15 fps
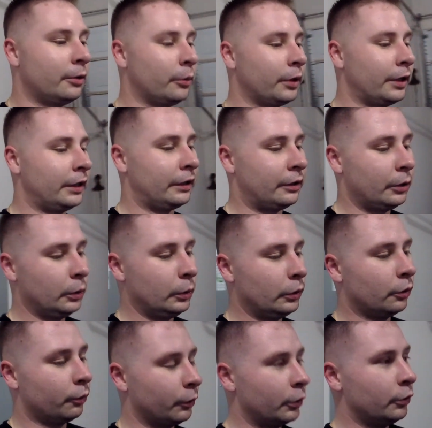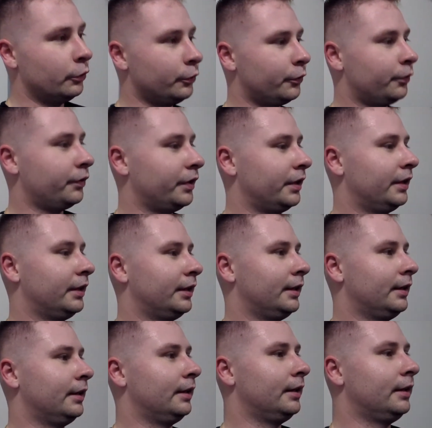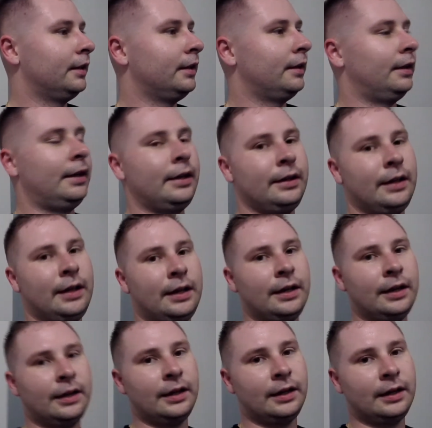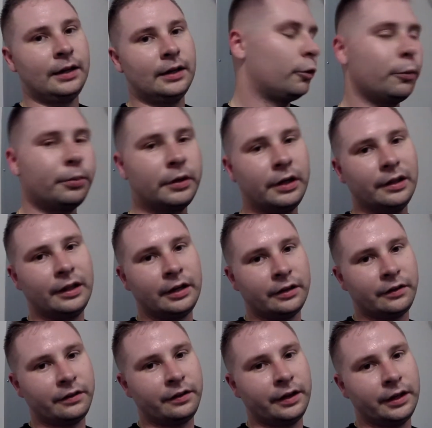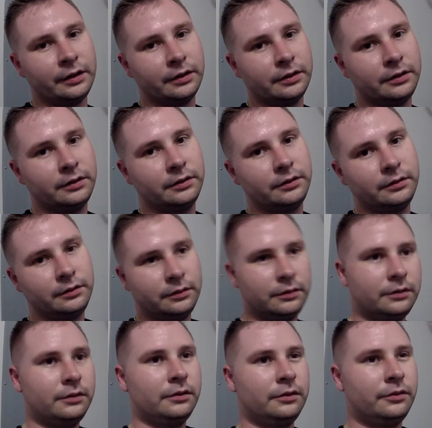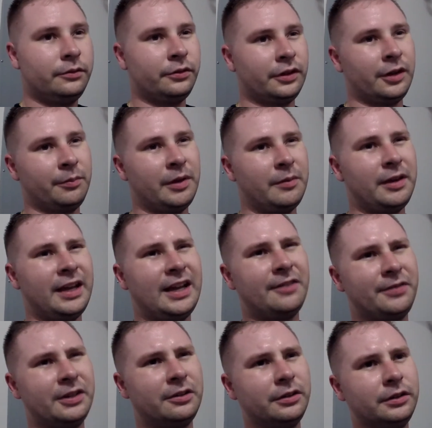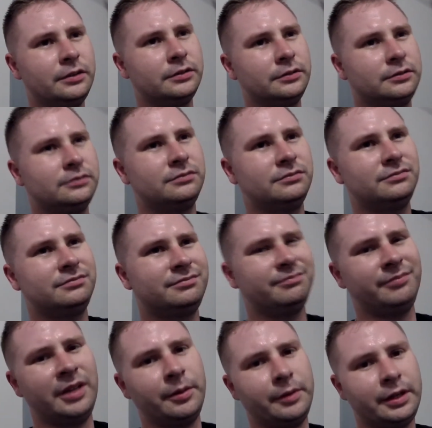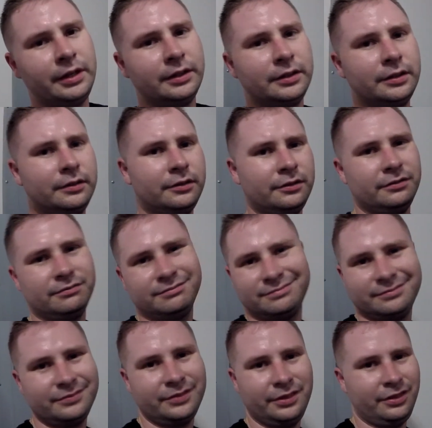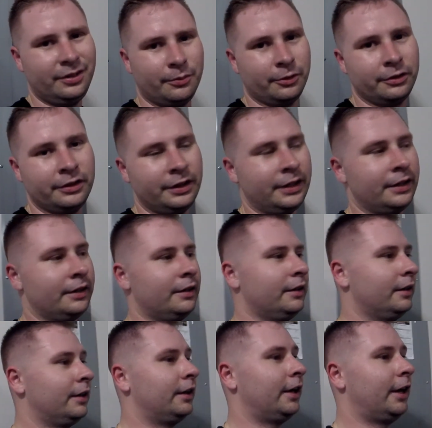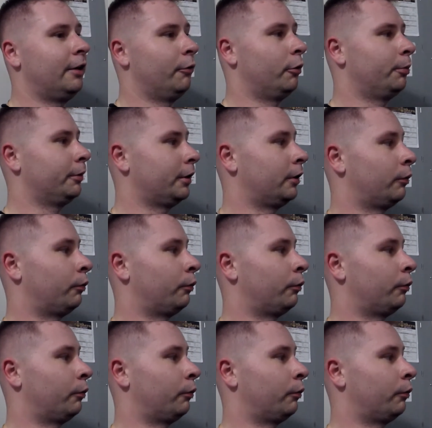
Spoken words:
we're going to do the roof. And then we'll probably let it sit for like maybe a half hour, maybe somewhere in there, and then we'll probably